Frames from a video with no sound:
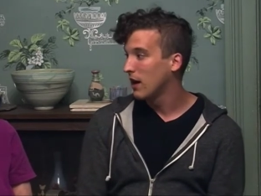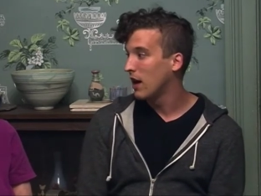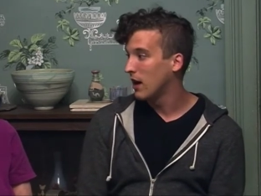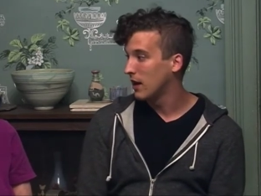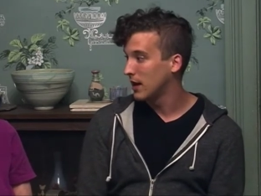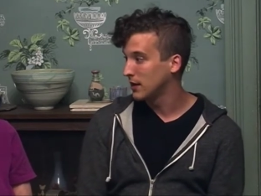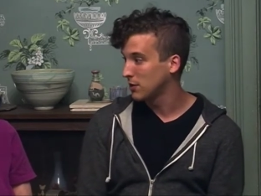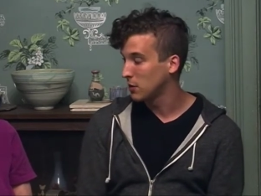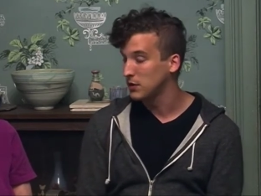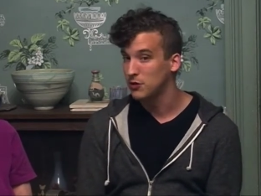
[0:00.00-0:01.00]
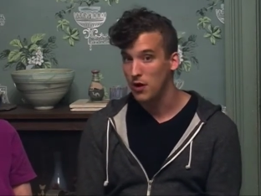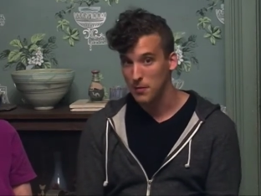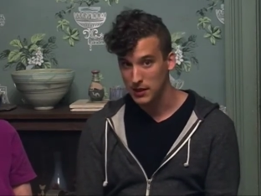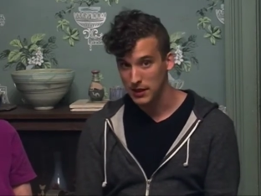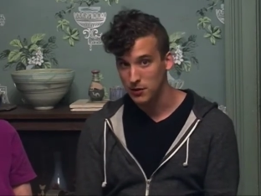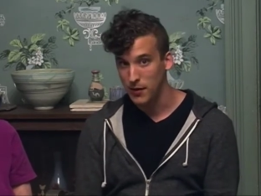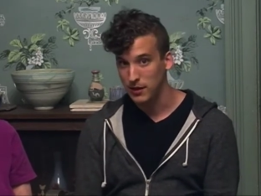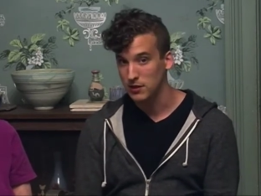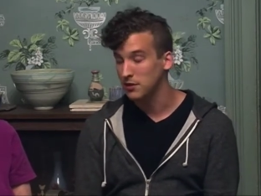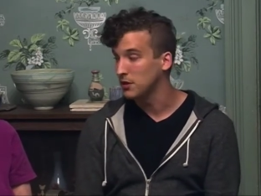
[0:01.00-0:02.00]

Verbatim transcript: Uh, and it's always Drama League directors